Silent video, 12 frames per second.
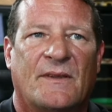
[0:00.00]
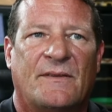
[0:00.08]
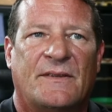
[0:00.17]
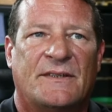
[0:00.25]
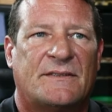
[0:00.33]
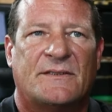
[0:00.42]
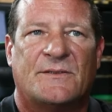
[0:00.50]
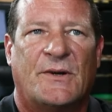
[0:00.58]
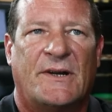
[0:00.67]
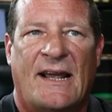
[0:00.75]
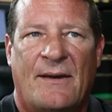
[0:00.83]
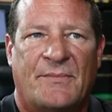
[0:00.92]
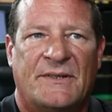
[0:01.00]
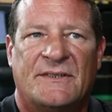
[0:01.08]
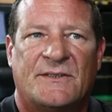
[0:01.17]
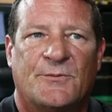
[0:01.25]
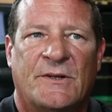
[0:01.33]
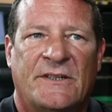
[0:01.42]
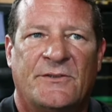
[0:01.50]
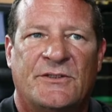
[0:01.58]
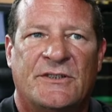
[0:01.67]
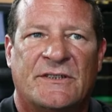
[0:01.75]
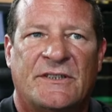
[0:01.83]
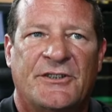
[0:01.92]
this is what happens when you
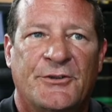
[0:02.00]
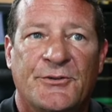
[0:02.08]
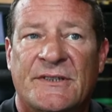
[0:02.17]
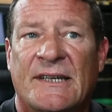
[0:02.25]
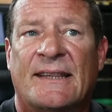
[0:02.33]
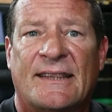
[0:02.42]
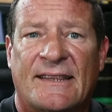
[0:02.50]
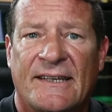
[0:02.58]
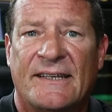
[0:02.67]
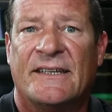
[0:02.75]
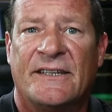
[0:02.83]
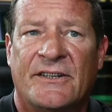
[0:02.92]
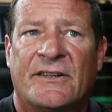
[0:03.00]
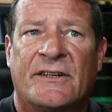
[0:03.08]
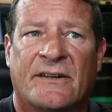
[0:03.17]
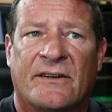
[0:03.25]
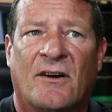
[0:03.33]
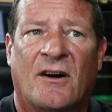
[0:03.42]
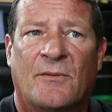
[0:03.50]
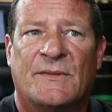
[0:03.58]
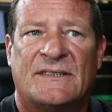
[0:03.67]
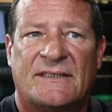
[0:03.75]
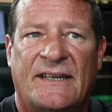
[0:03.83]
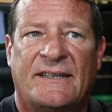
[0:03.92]
just use it thinking you're going to calm a
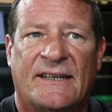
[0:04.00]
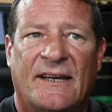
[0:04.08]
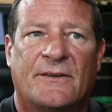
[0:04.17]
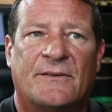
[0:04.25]
snake down.